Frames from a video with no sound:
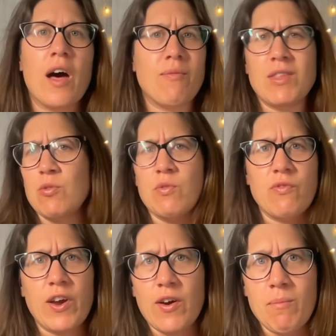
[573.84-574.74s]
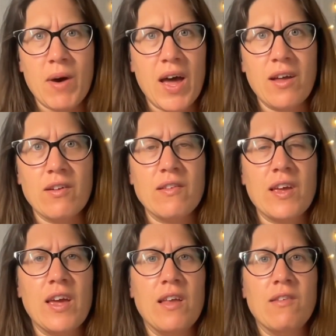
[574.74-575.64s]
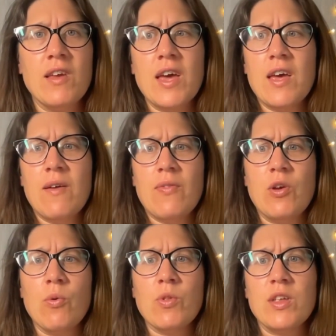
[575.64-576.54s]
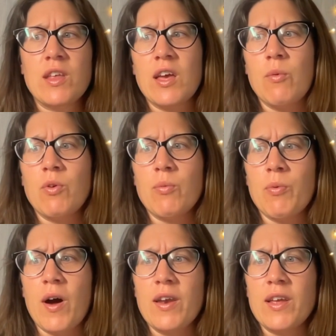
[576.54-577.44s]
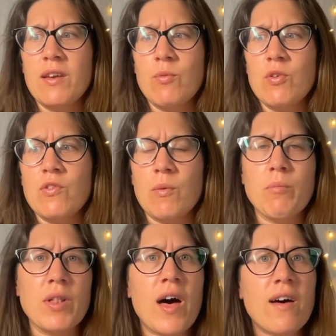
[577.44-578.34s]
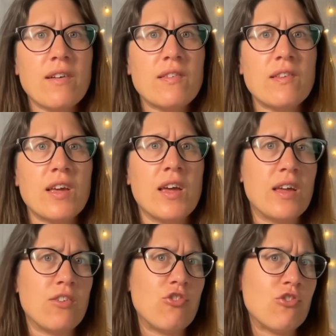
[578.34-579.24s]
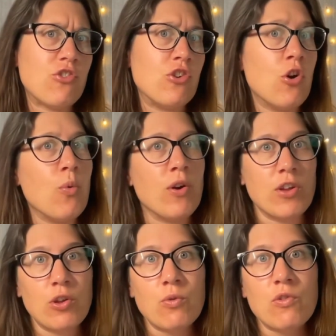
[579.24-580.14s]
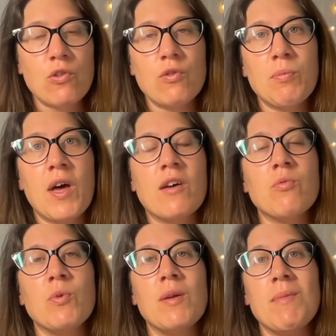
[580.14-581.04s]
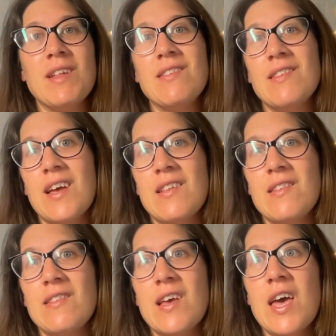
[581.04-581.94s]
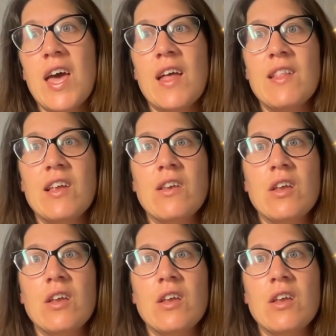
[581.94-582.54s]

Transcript: This was very mild, and The only thing I would have brought in was some blocks and just to know where to use those blocks when it made sense. And then